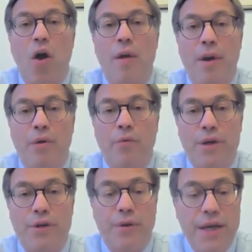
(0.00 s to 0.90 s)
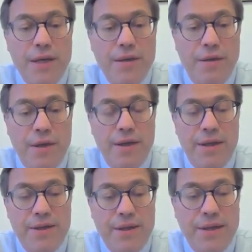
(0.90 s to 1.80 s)
all about what you eat
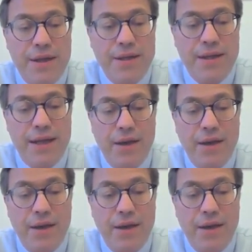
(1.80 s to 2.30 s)
in this disease,